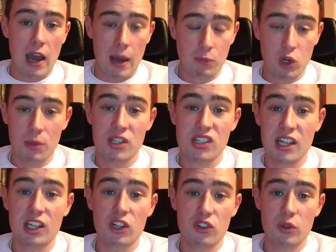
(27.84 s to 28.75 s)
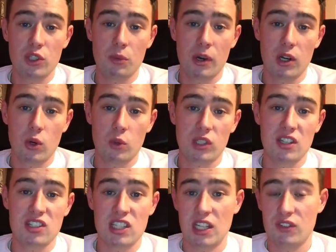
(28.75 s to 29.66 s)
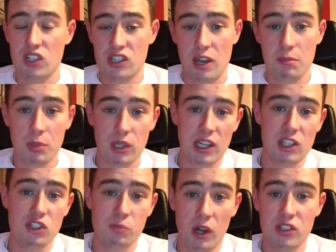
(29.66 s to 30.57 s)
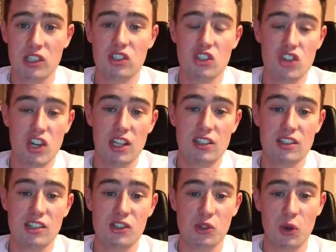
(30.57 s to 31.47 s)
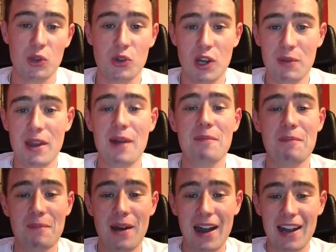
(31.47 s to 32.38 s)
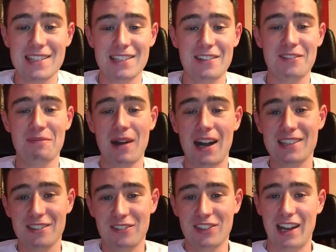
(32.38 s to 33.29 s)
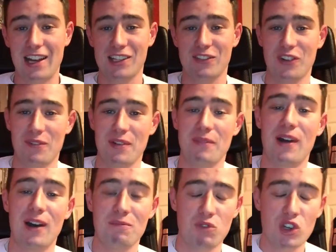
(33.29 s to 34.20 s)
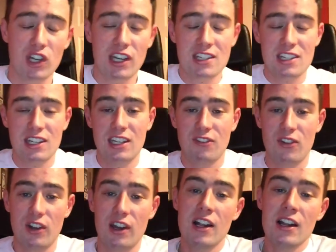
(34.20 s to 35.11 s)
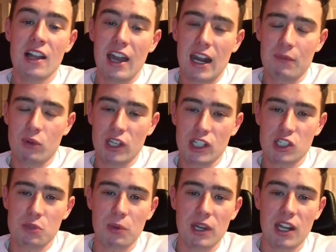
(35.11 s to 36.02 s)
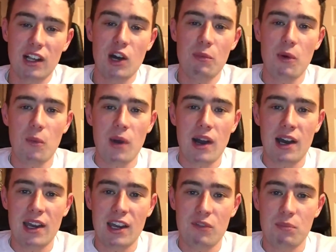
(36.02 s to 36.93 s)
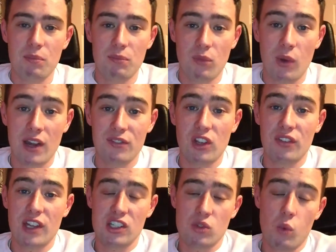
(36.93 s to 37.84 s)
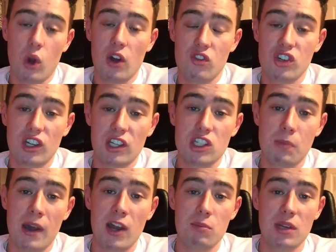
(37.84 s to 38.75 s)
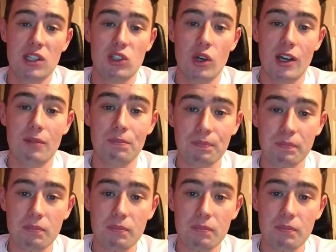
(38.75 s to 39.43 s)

I'm going to be cycling around the world instead of just getting planes, buses and trains. So it's going to be a massive, massive task for me, but I'm really excited for it. And I'm going to explain a little bit why I've done this and what really inspired me to do it.